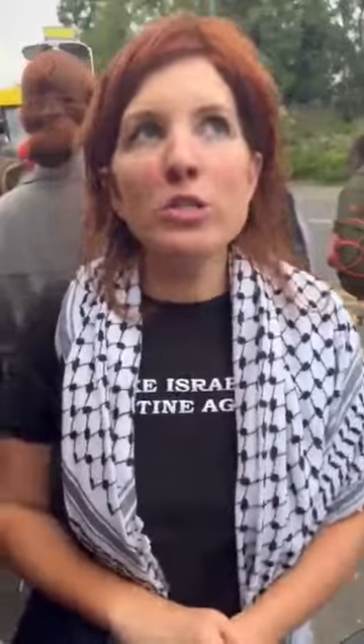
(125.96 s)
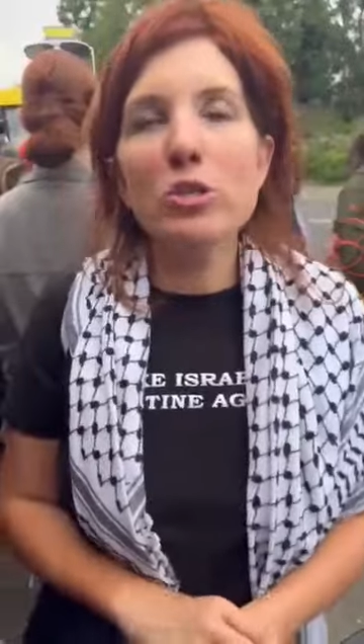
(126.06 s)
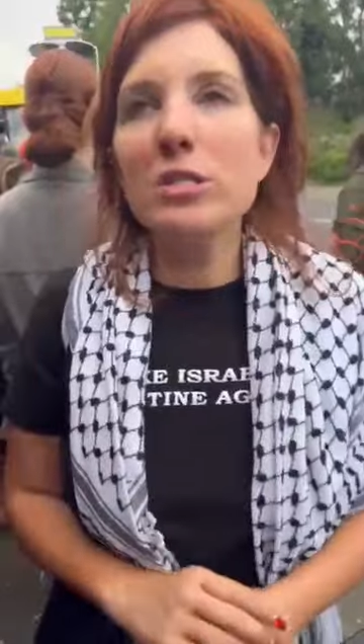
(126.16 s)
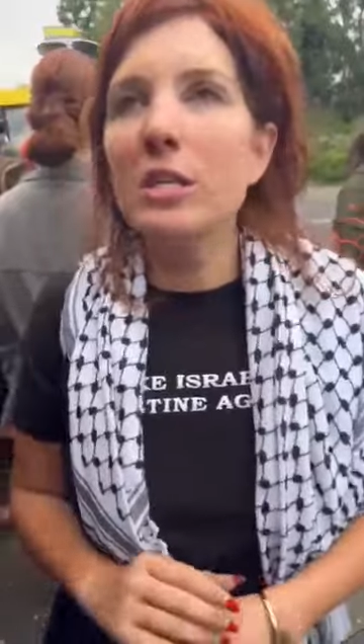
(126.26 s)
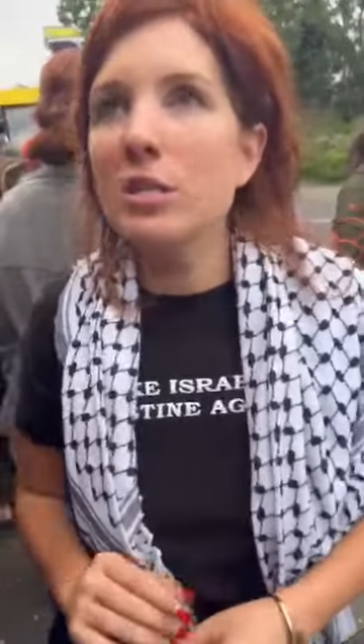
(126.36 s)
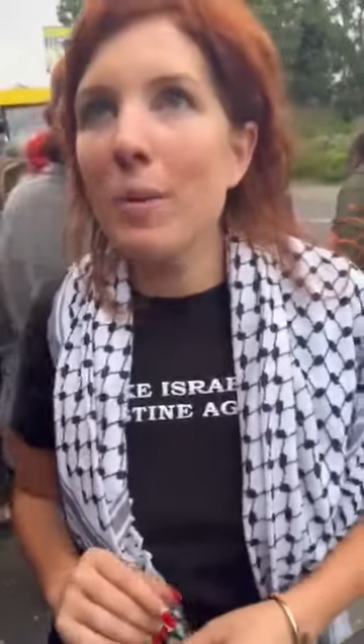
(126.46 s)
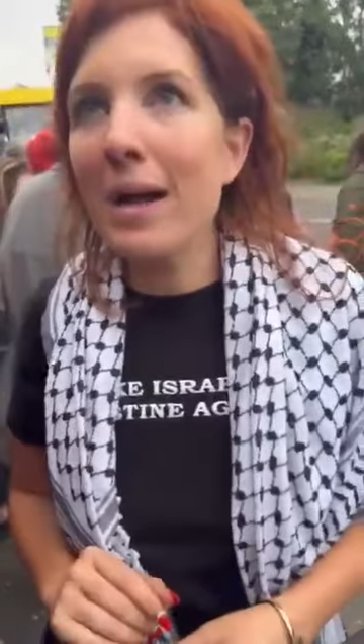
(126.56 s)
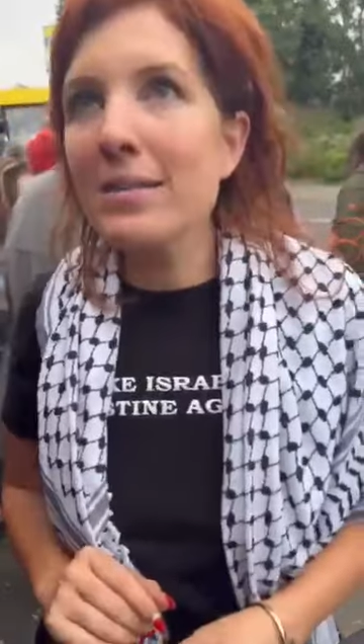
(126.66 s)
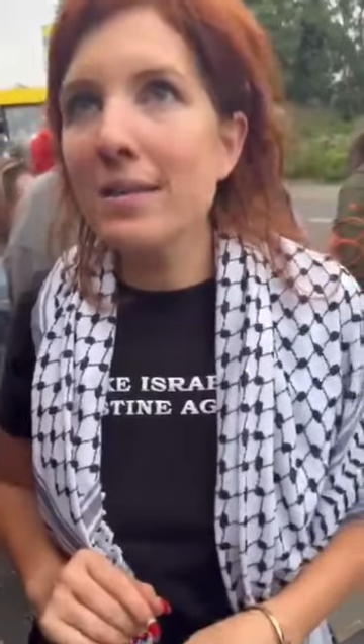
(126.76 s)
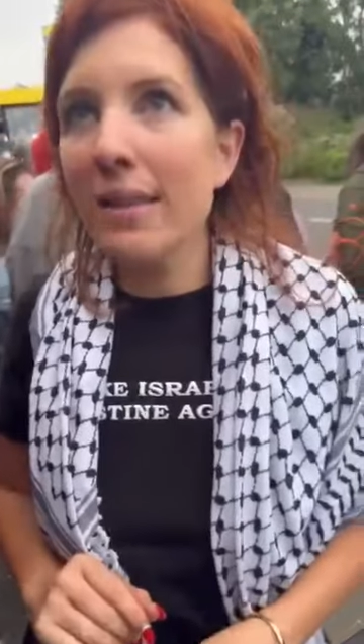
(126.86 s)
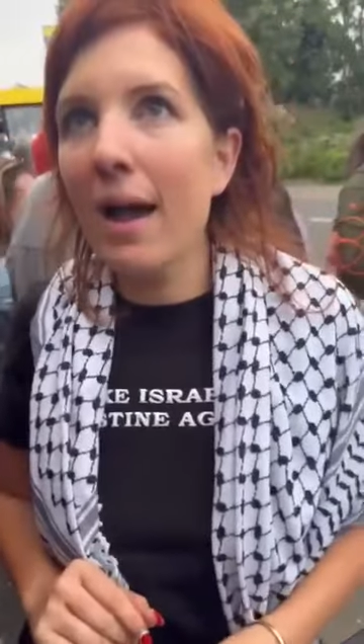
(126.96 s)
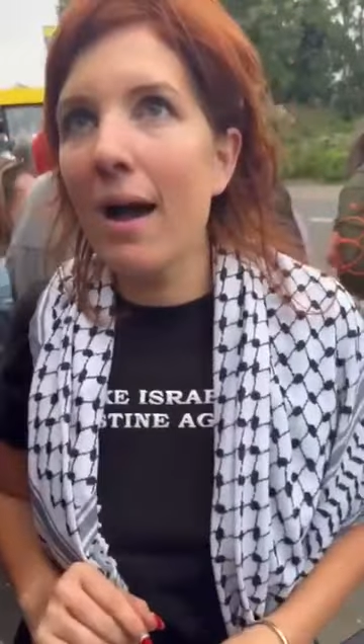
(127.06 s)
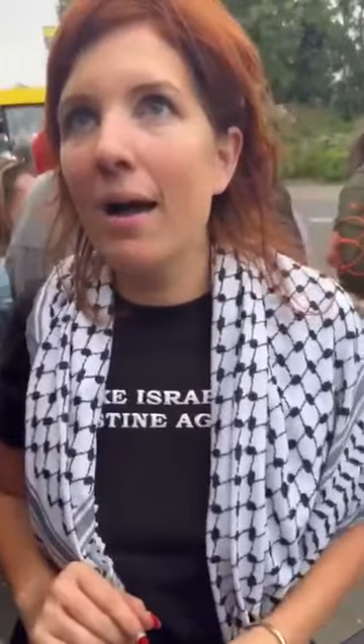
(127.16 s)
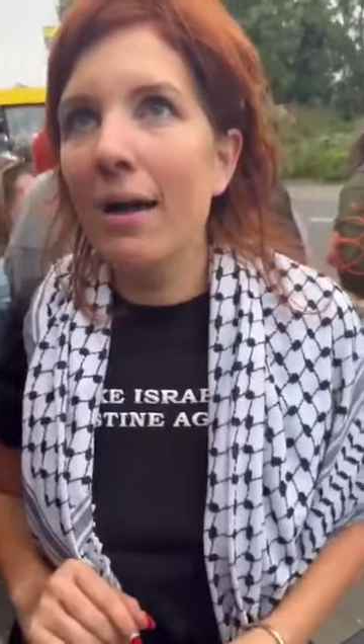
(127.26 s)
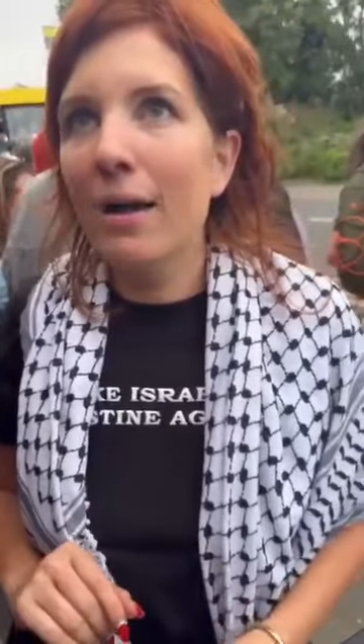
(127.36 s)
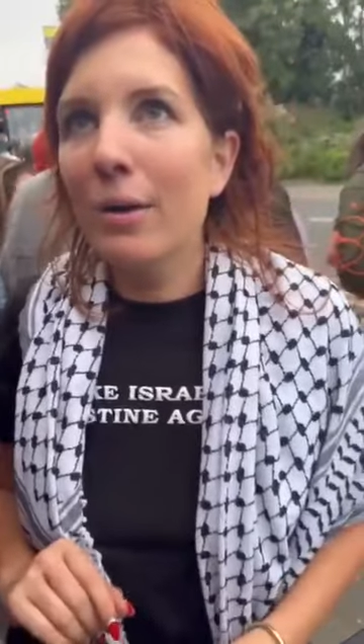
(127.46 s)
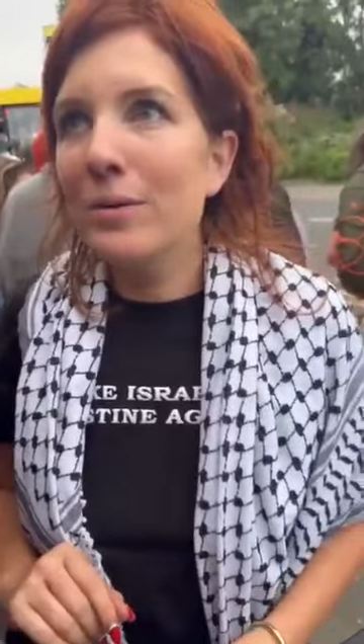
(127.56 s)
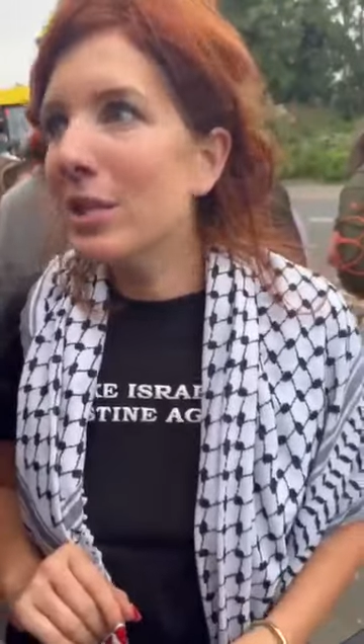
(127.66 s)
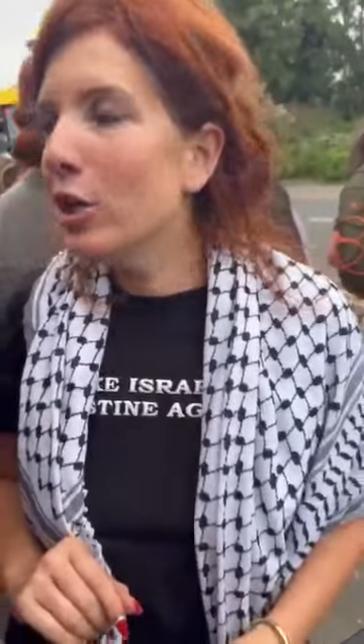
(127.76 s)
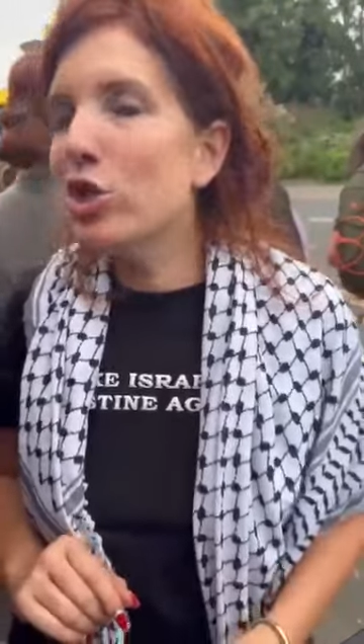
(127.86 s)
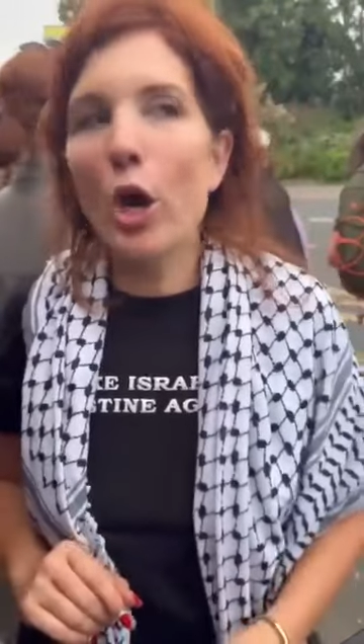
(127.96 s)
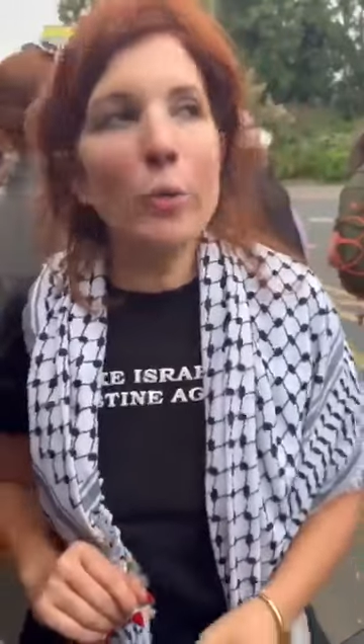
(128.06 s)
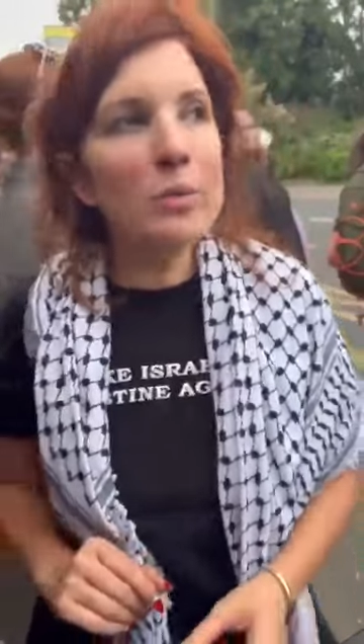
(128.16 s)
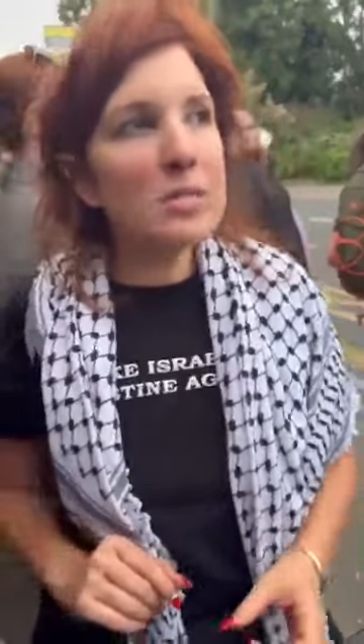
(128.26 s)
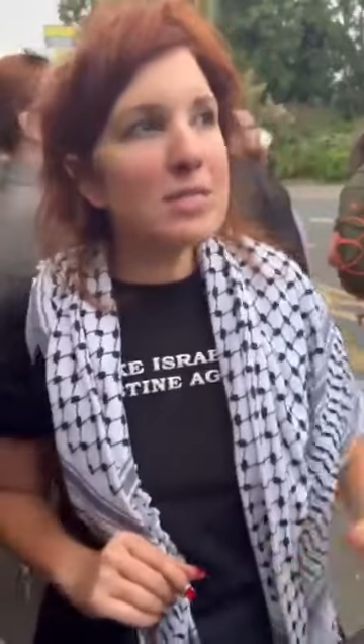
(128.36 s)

we just need to ask that. I was like, you don't?